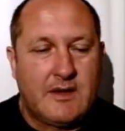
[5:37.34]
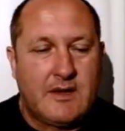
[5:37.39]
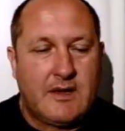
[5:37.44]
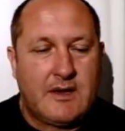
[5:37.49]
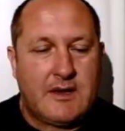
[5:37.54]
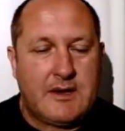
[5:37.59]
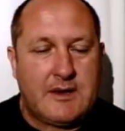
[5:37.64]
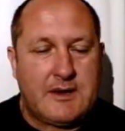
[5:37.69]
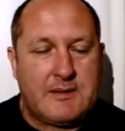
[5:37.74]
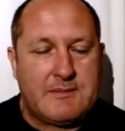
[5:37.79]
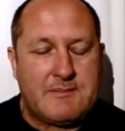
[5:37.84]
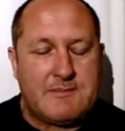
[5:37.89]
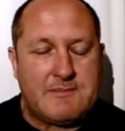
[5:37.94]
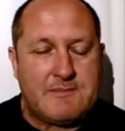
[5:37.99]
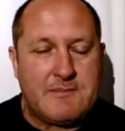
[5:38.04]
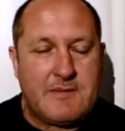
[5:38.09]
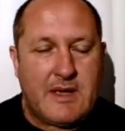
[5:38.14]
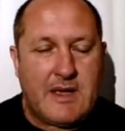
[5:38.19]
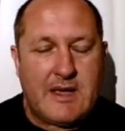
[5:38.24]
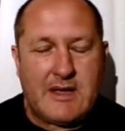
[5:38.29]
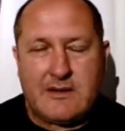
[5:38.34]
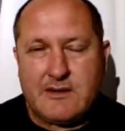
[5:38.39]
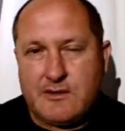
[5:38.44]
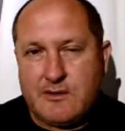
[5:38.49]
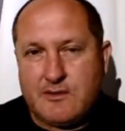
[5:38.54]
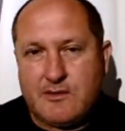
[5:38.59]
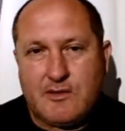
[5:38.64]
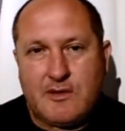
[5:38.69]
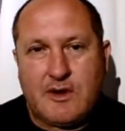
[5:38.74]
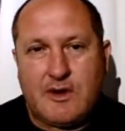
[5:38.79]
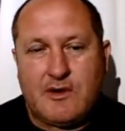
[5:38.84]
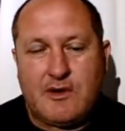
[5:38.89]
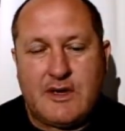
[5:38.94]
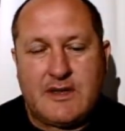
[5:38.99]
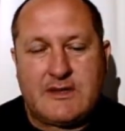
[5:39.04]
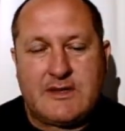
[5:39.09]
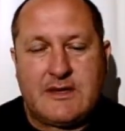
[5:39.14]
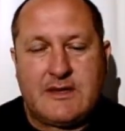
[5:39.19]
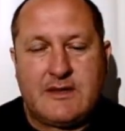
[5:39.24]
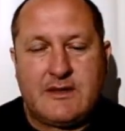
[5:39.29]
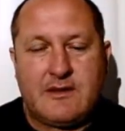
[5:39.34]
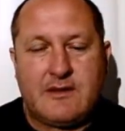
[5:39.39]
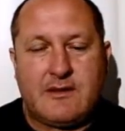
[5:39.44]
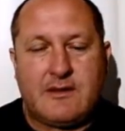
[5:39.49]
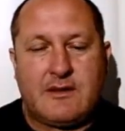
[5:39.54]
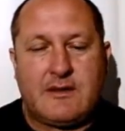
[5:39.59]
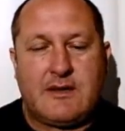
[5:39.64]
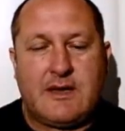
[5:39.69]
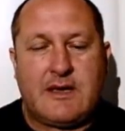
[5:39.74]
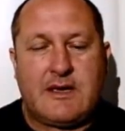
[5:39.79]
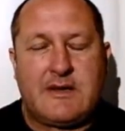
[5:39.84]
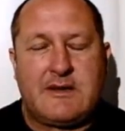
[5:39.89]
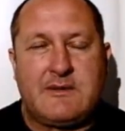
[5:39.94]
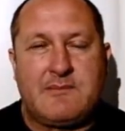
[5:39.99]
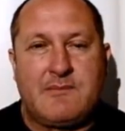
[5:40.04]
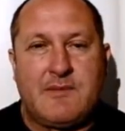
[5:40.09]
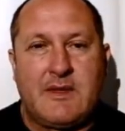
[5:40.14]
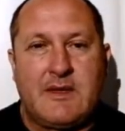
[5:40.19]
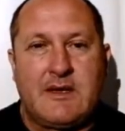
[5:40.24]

And you know, at the end of the day,